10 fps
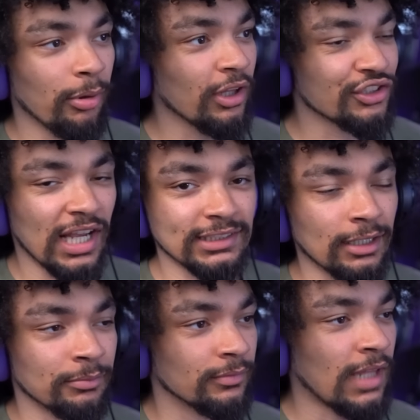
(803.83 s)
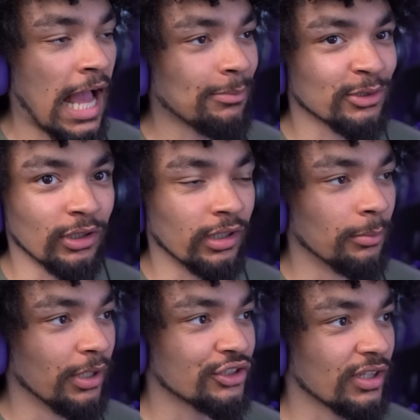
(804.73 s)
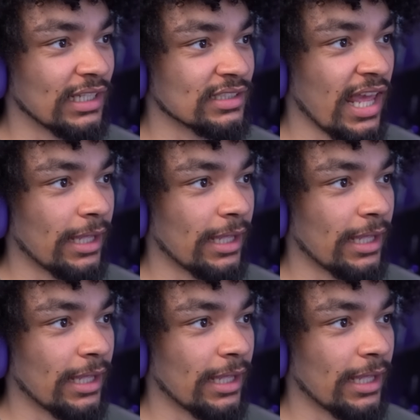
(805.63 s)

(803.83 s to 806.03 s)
apologize. I'm absolutely going to butcher these